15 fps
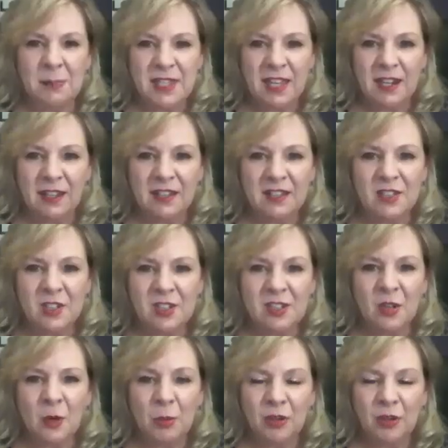setting is just
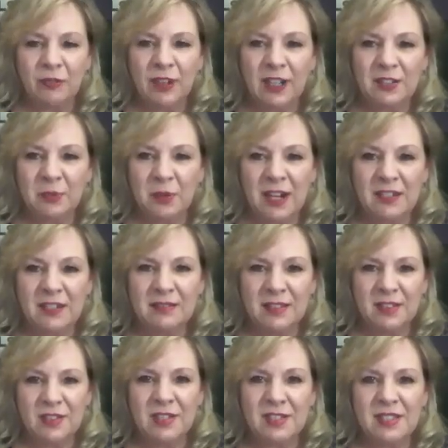so perfect, right?
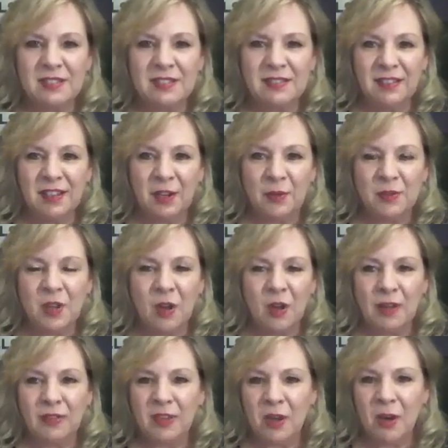It's just, it's all
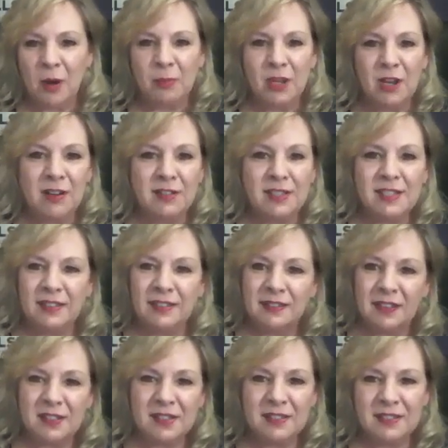about the ambiance and
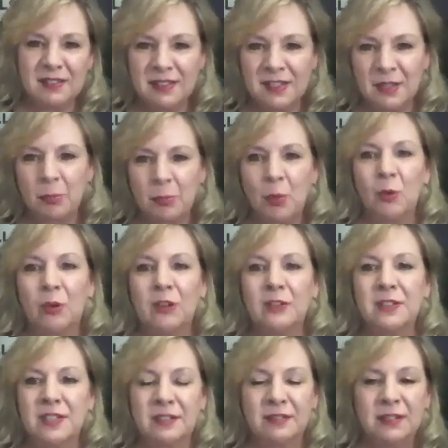the
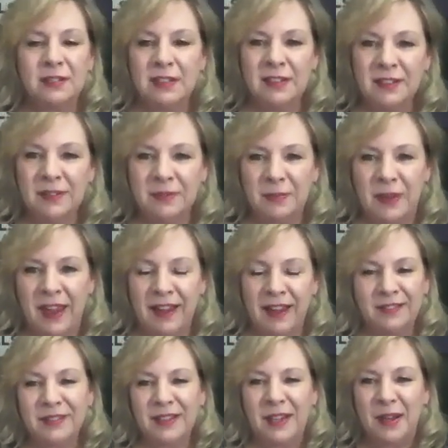support and
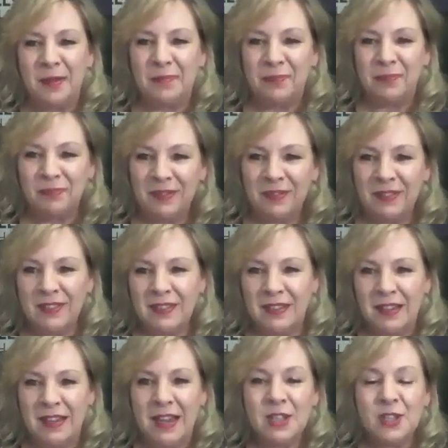yeah.
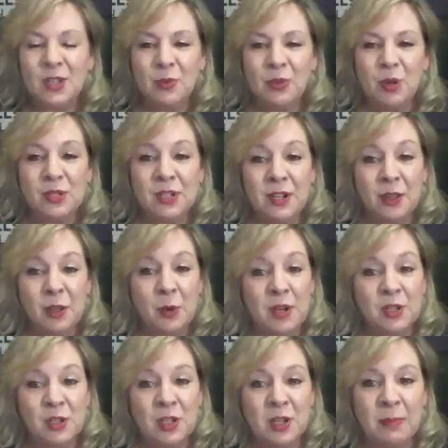So there's another
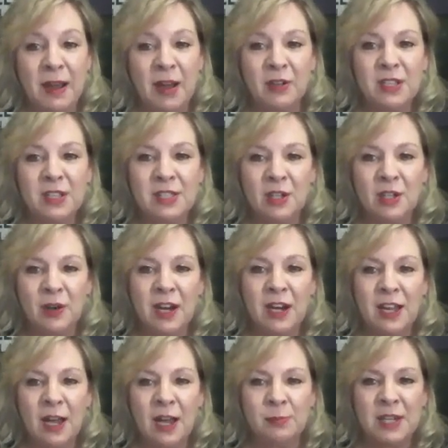question about, is there
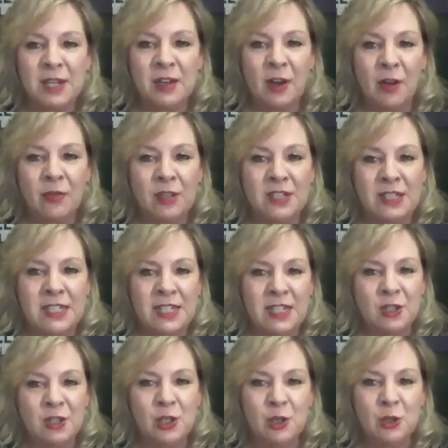any update on the
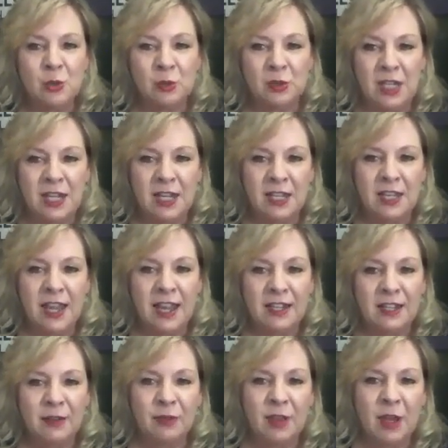T2 league
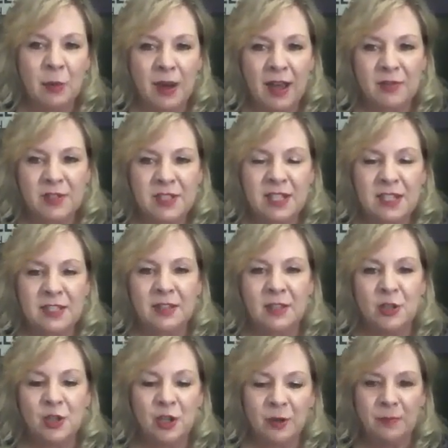and if they will have a season
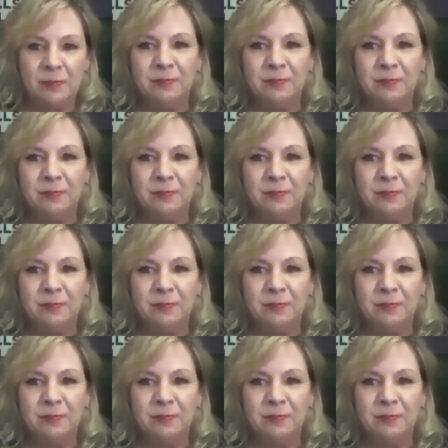this year?